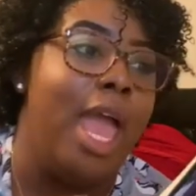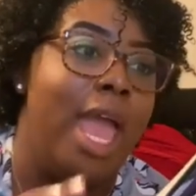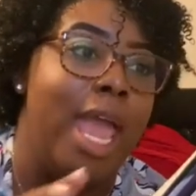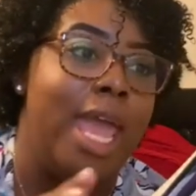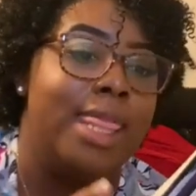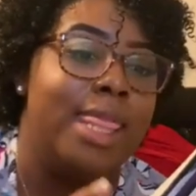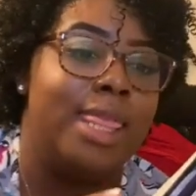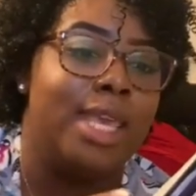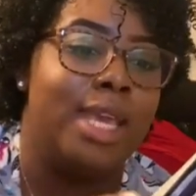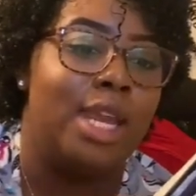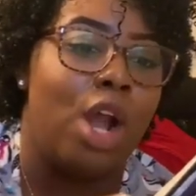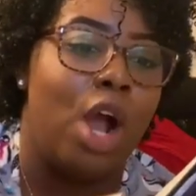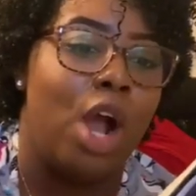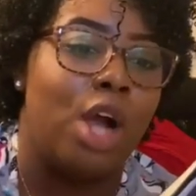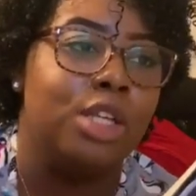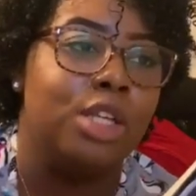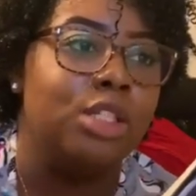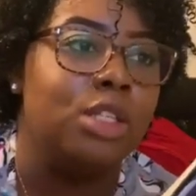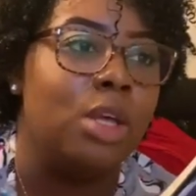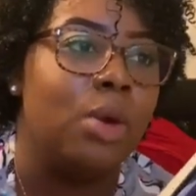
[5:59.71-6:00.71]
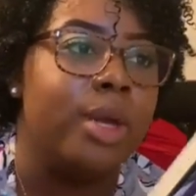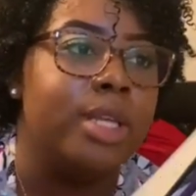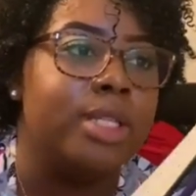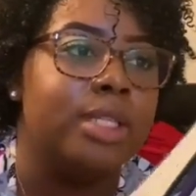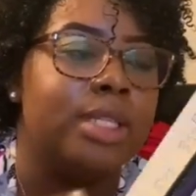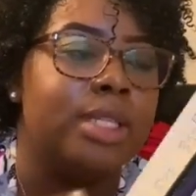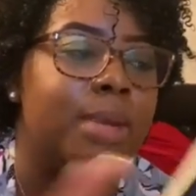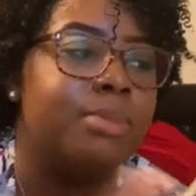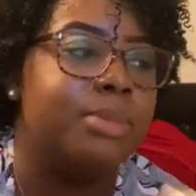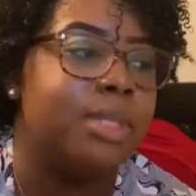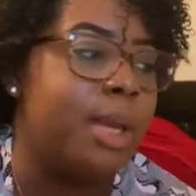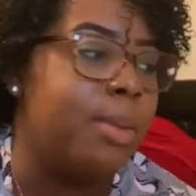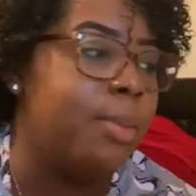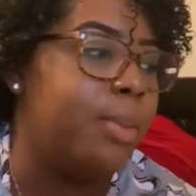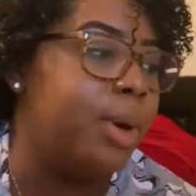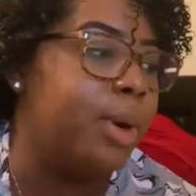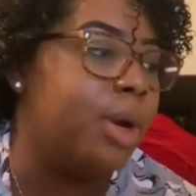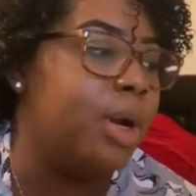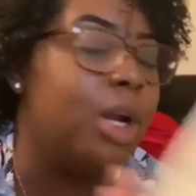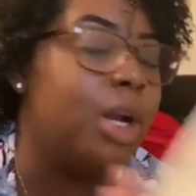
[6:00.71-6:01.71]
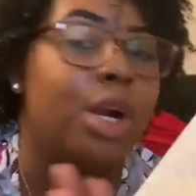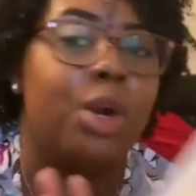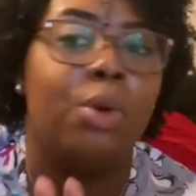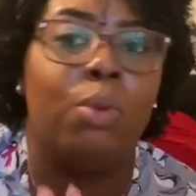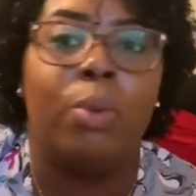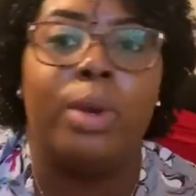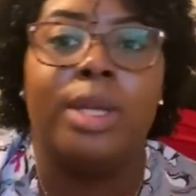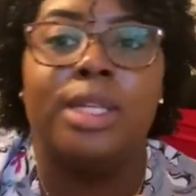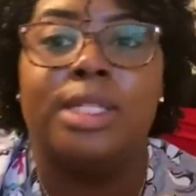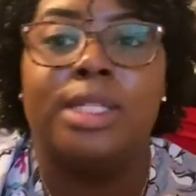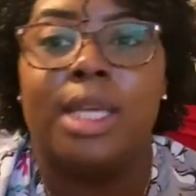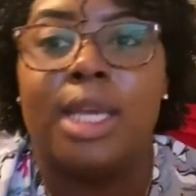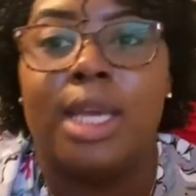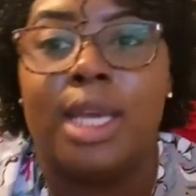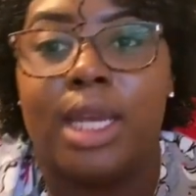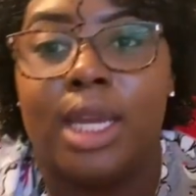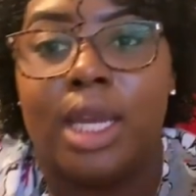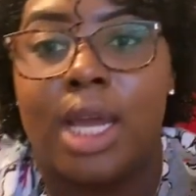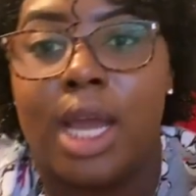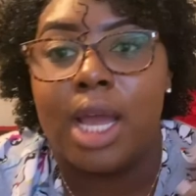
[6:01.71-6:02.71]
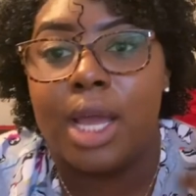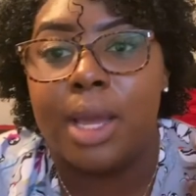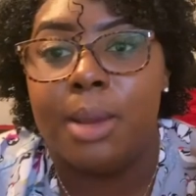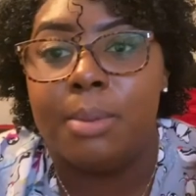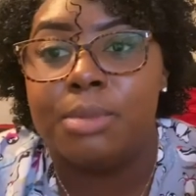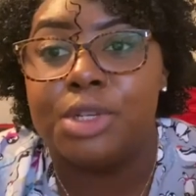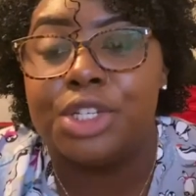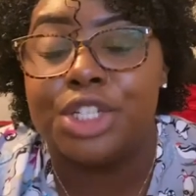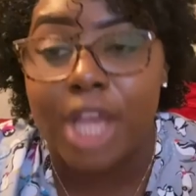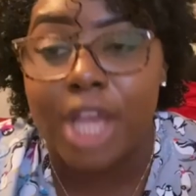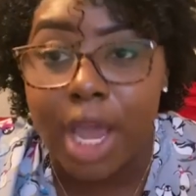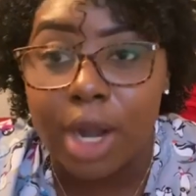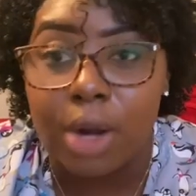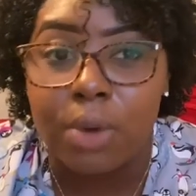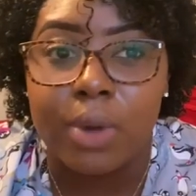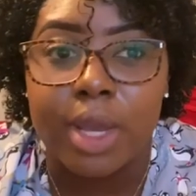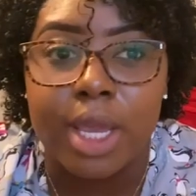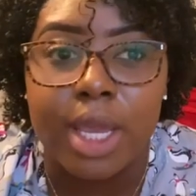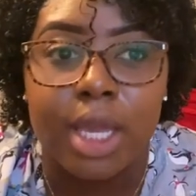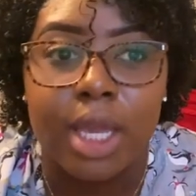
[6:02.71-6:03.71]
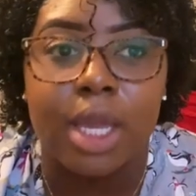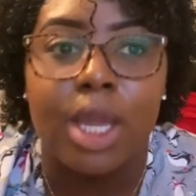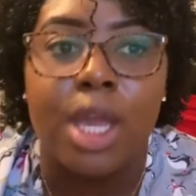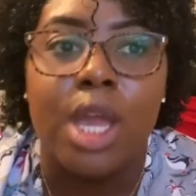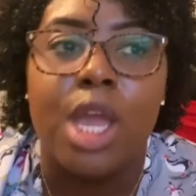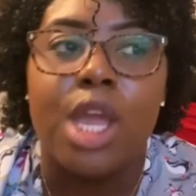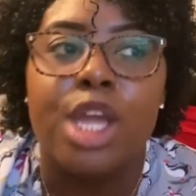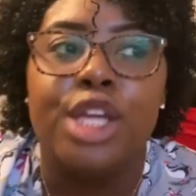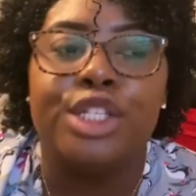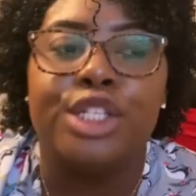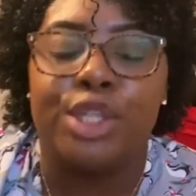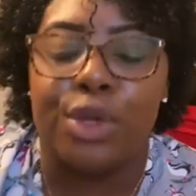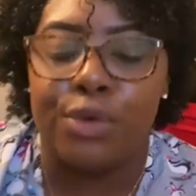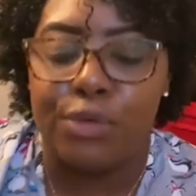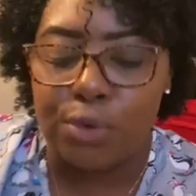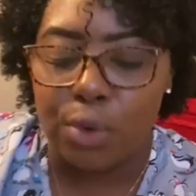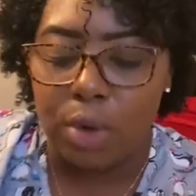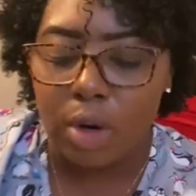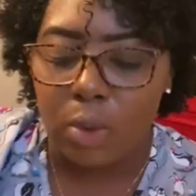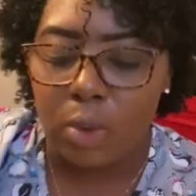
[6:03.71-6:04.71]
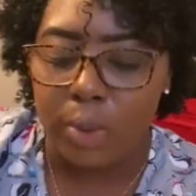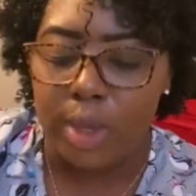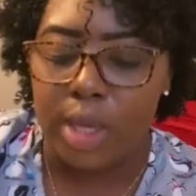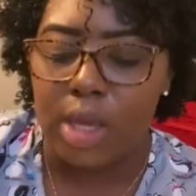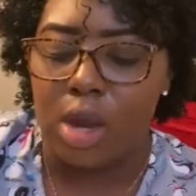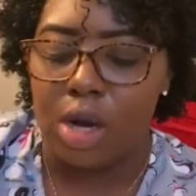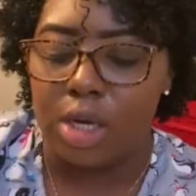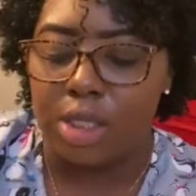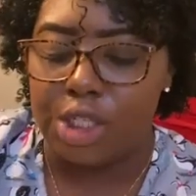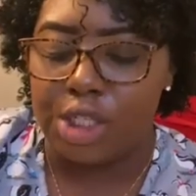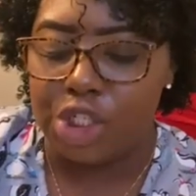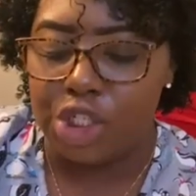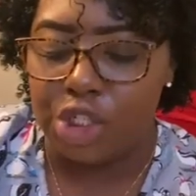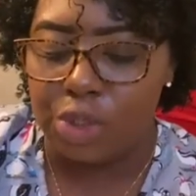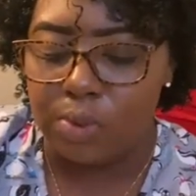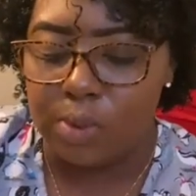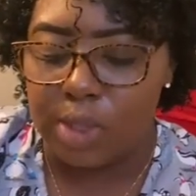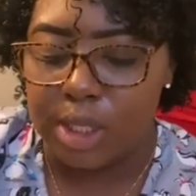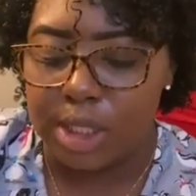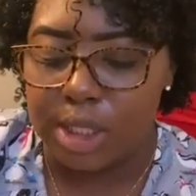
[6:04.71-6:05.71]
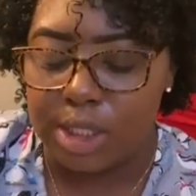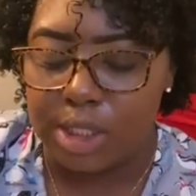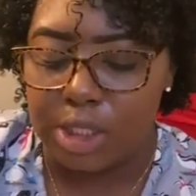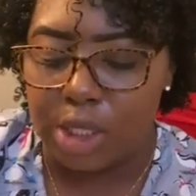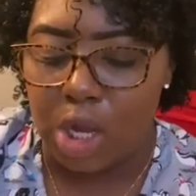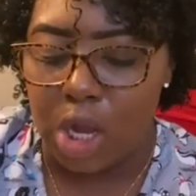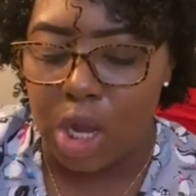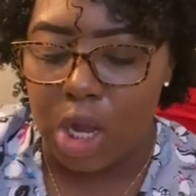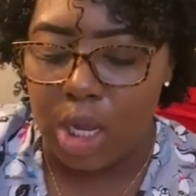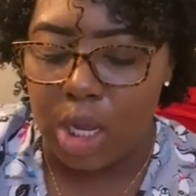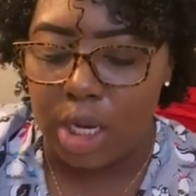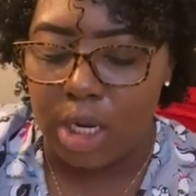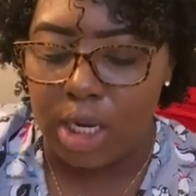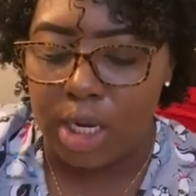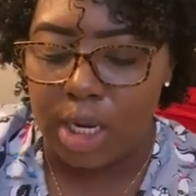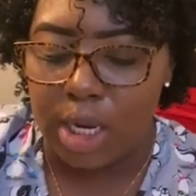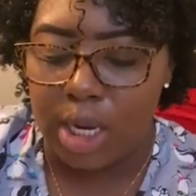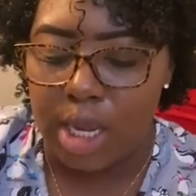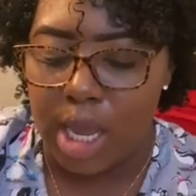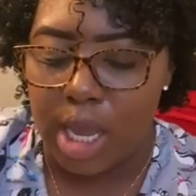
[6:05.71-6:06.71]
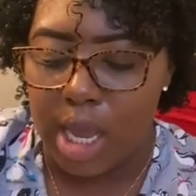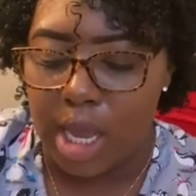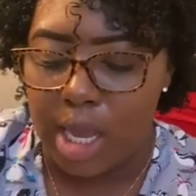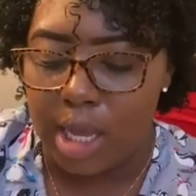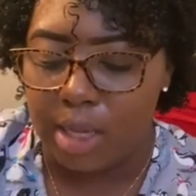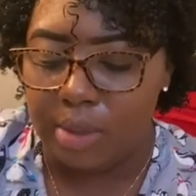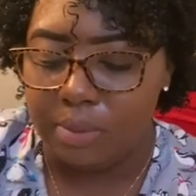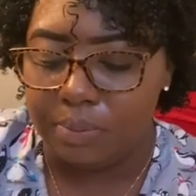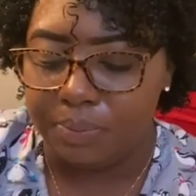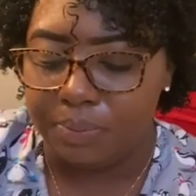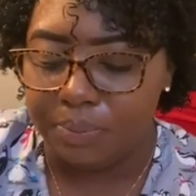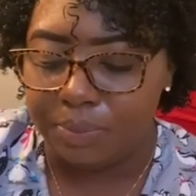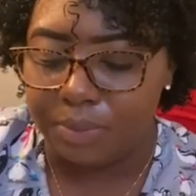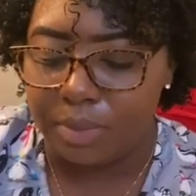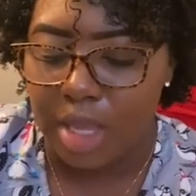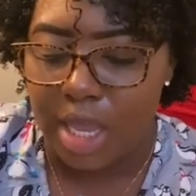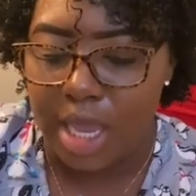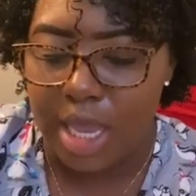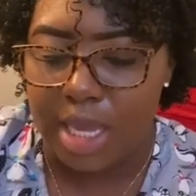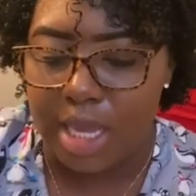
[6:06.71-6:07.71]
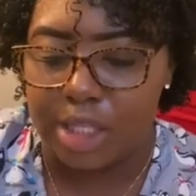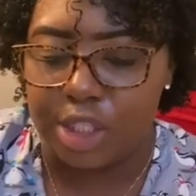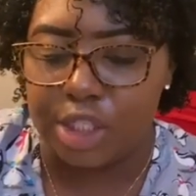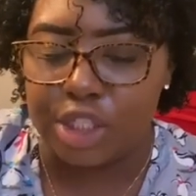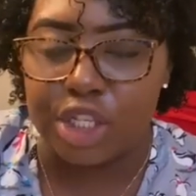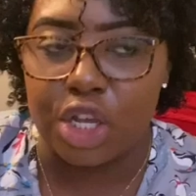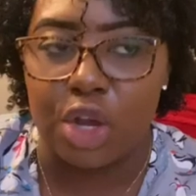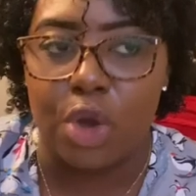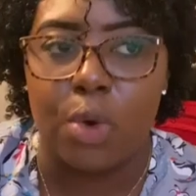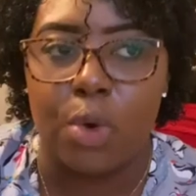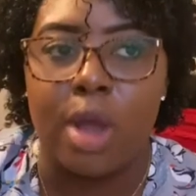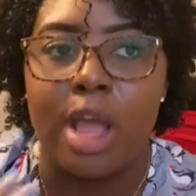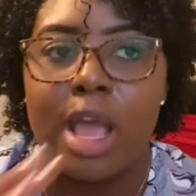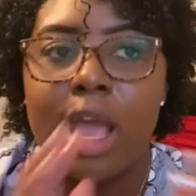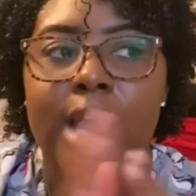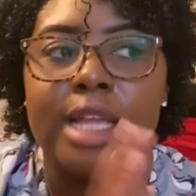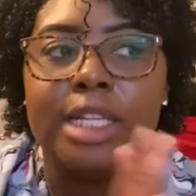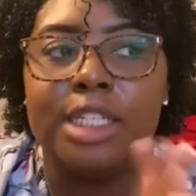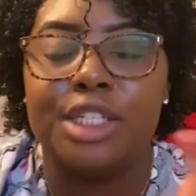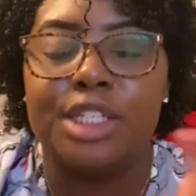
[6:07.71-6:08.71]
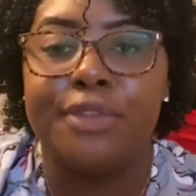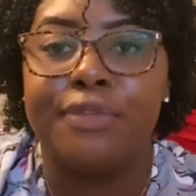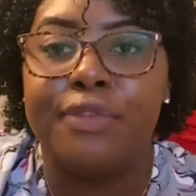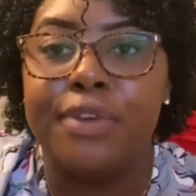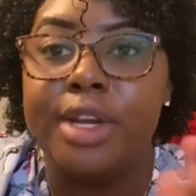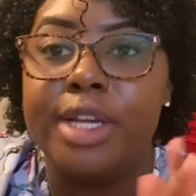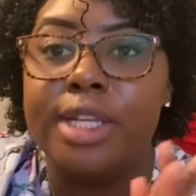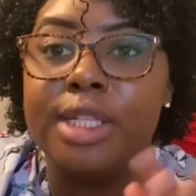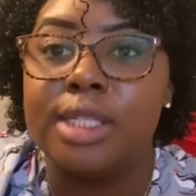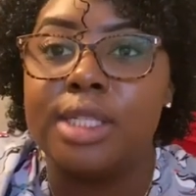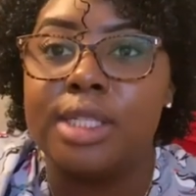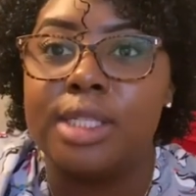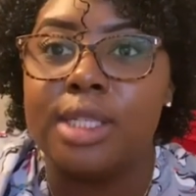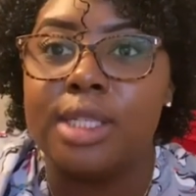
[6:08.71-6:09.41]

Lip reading: And then also in September, we did shadowing. So for a week, our teacher was gone. And so different